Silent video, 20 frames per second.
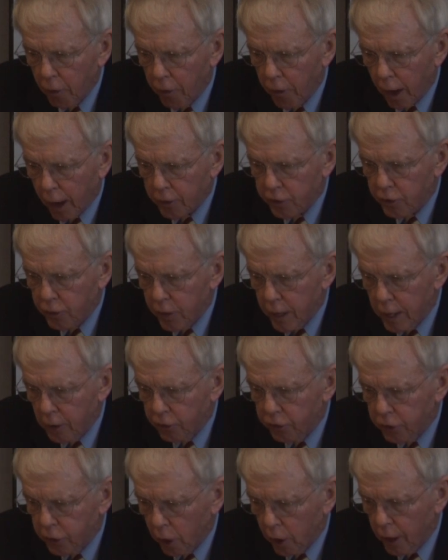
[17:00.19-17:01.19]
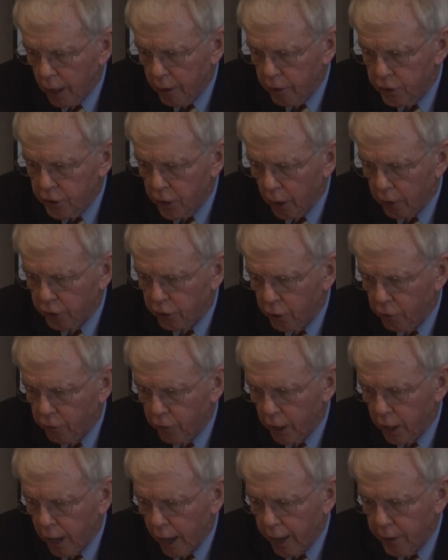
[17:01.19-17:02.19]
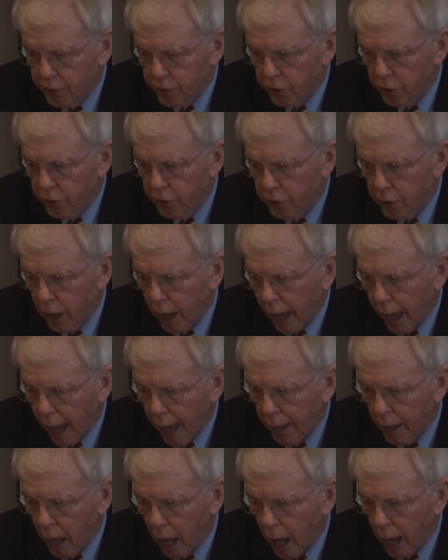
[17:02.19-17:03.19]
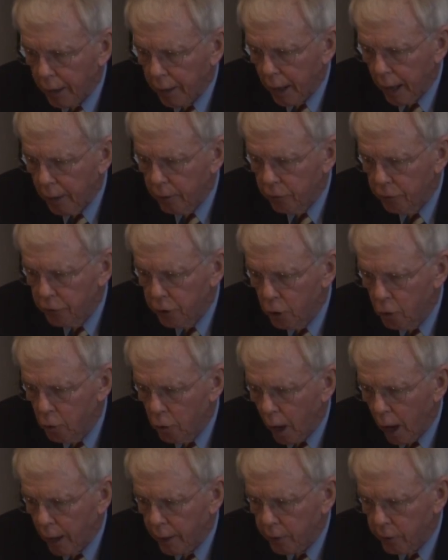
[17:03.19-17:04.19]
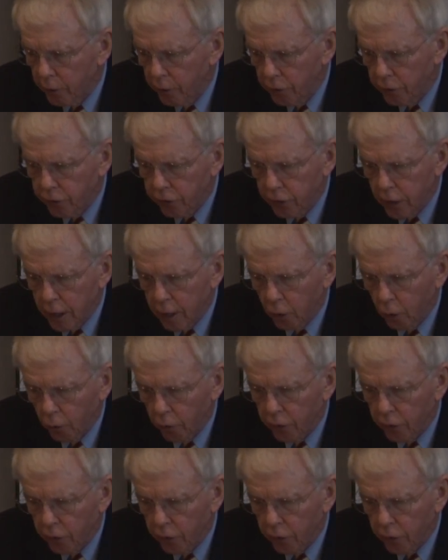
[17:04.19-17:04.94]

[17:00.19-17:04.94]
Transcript: Thus, the asserted justifications cannot and do not conceal